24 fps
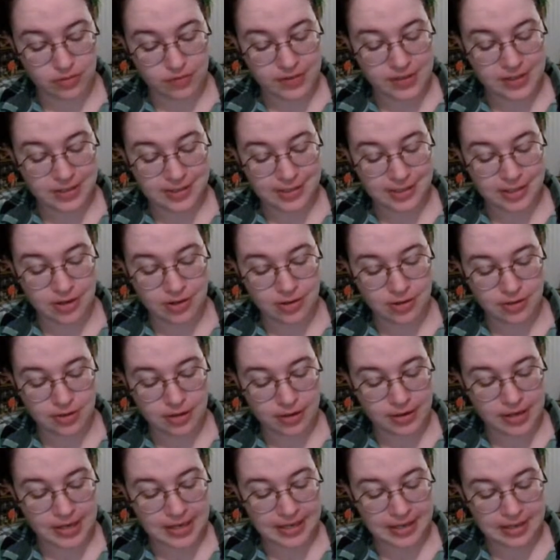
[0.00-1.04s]
revealed in all
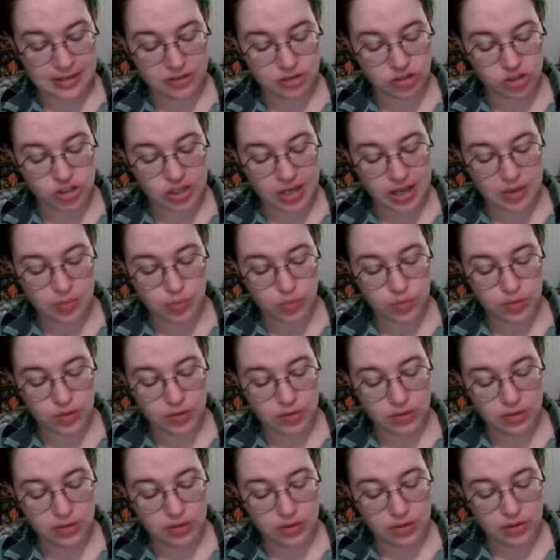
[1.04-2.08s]
their hideous shape.
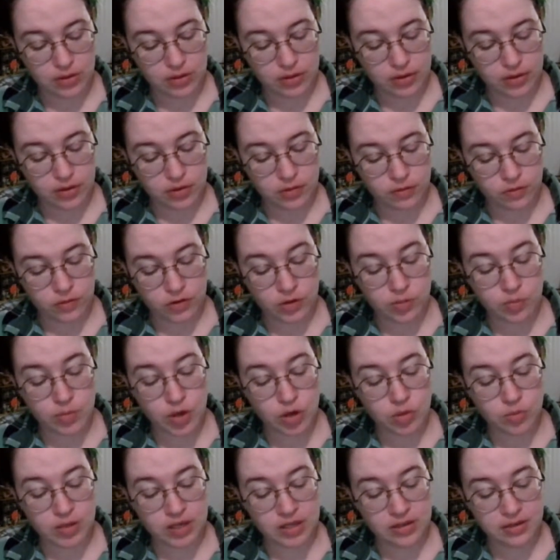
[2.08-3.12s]
For a
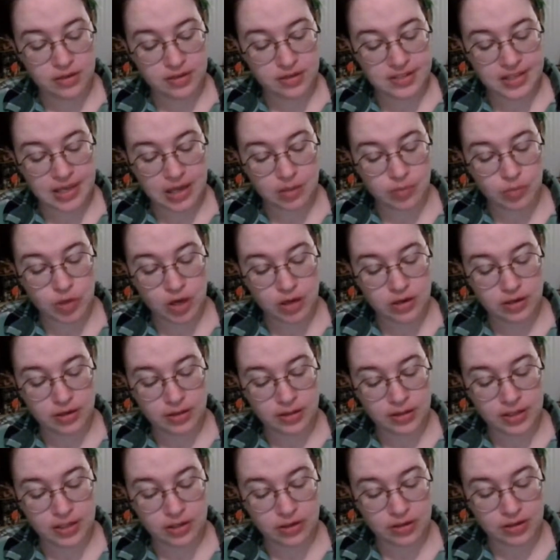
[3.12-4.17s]
moment, Sam caught a
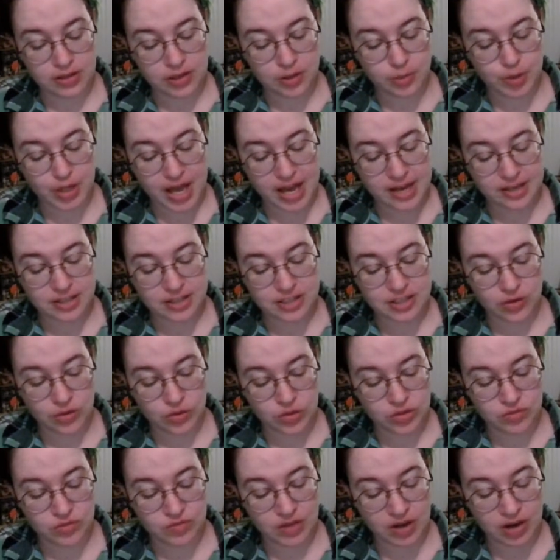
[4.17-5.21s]
glitter in the black
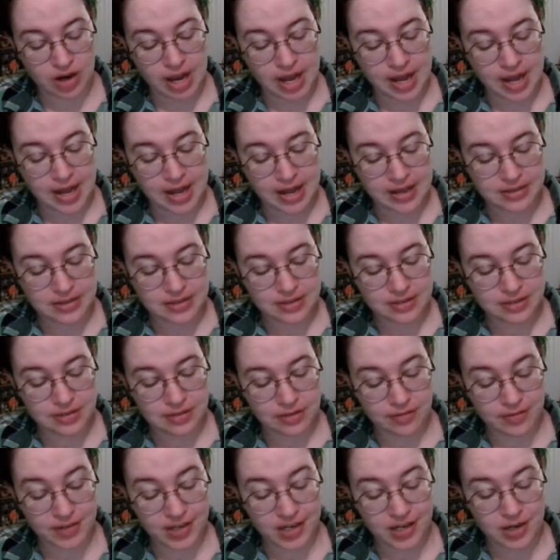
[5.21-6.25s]
stones of their eyes,
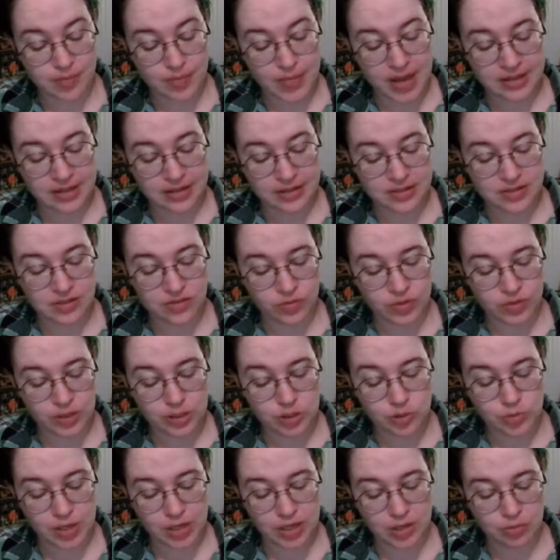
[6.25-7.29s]
the very malice of
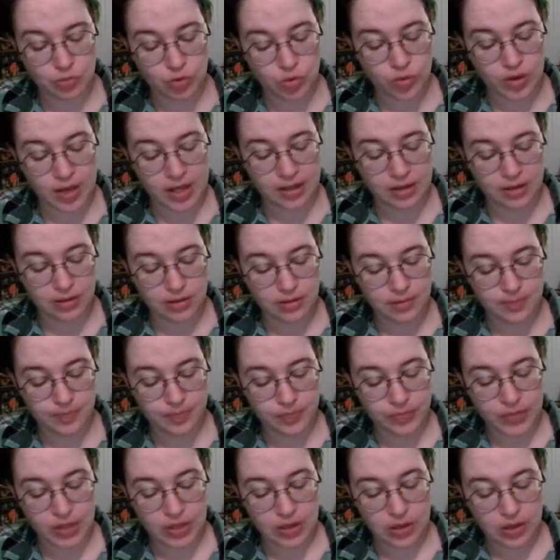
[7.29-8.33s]
which made him quail.
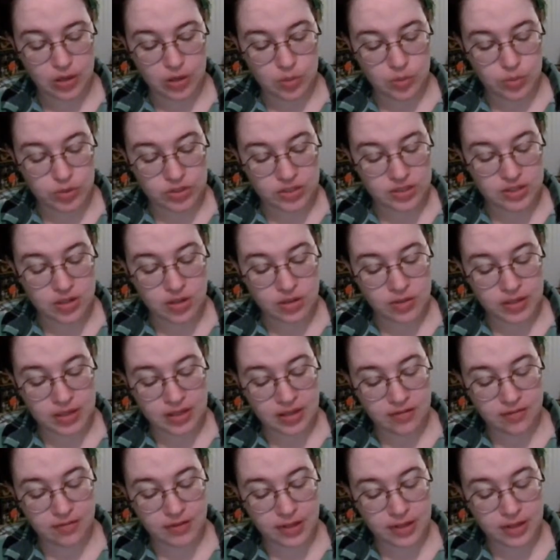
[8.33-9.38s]
But slowly
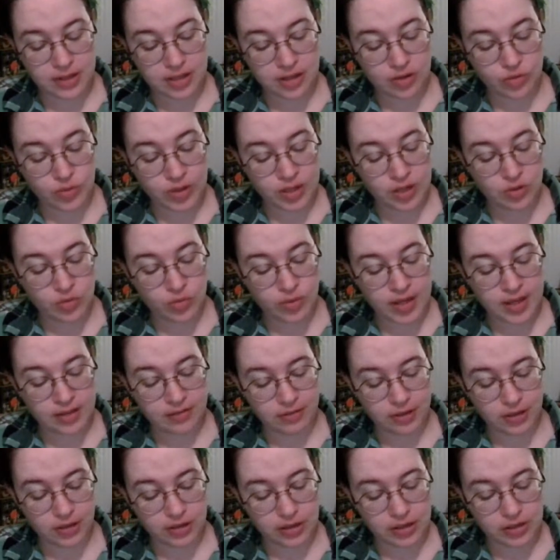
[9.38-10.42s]
he felt their will
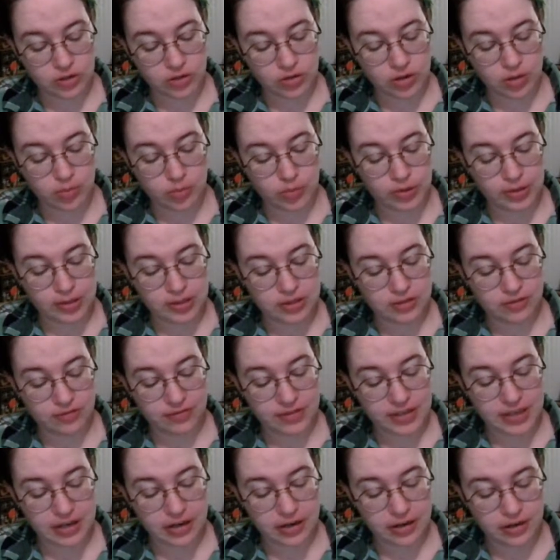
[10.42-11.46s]
waver and crumble into
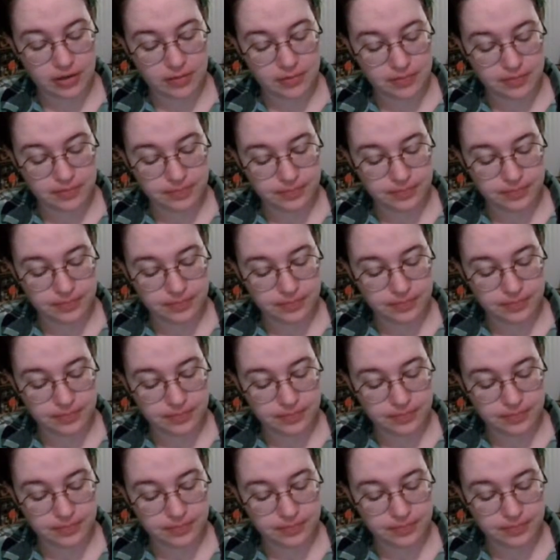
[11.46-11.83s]
fear.